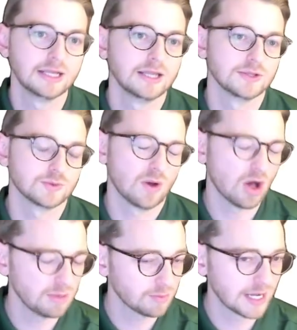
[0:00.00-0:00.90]
This will all
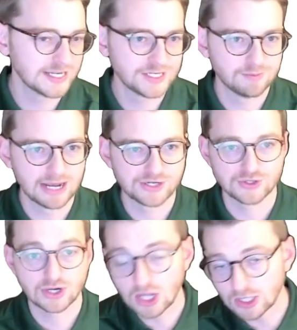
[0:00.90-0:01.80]
be branded to match your
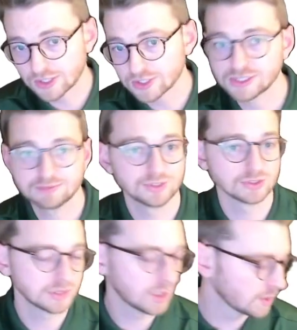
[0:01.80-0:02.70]
colors, your
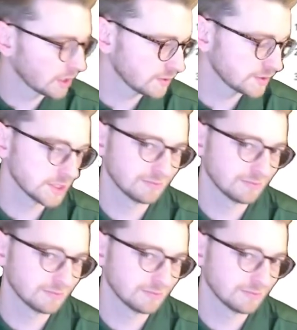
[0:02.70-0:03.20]
logos.